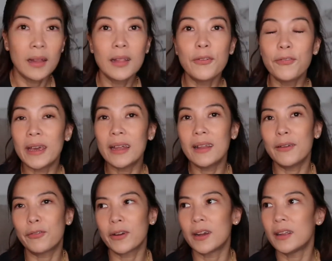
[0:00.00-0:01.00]
The Fed,
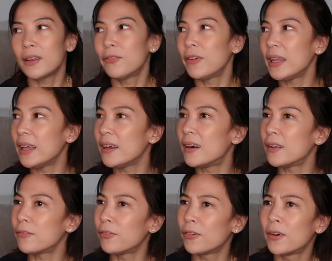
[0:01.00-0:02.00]
I forgot. The Fed I
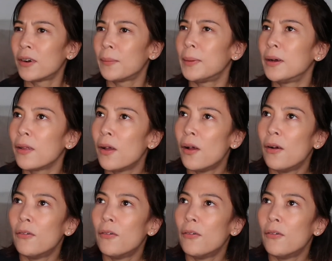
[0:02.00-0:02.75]
got for about